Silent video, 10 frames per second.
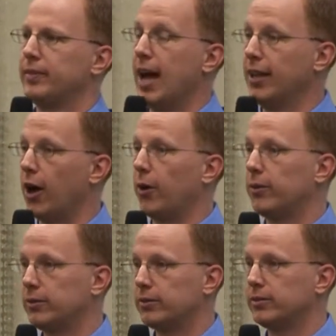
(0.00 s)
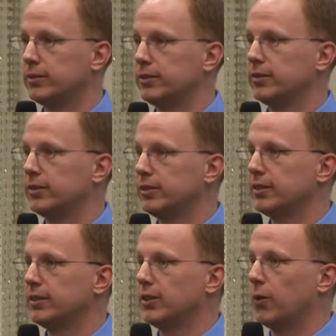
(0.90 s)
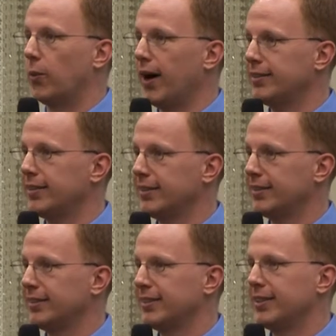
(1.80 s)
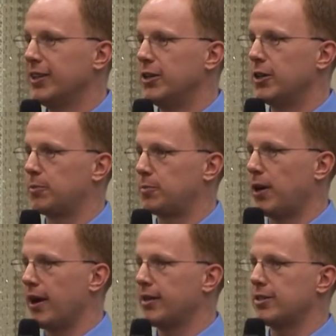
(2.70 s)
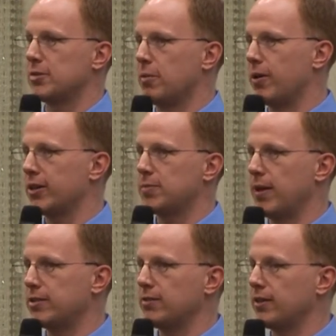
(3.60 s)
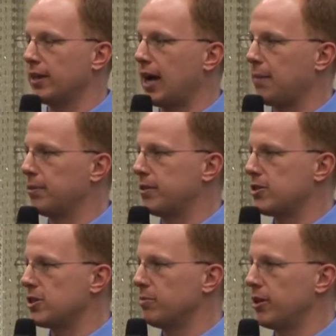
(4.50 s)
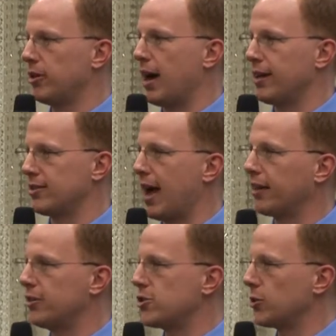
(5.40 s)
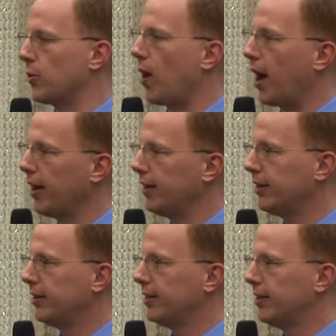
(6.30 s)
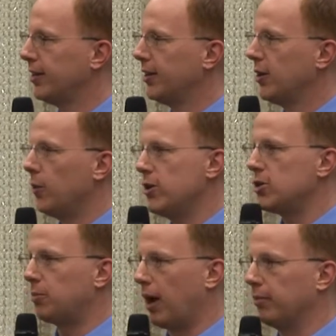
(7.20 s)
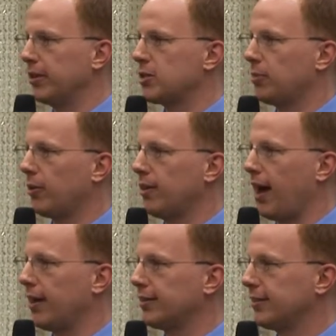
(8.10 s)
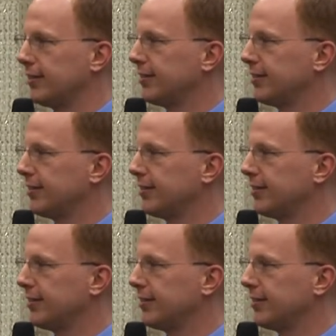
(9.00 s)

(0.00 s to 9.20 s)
Hello? What? Your product is more expensive than the competition, but you're not exactly sure why? We should probably explore that.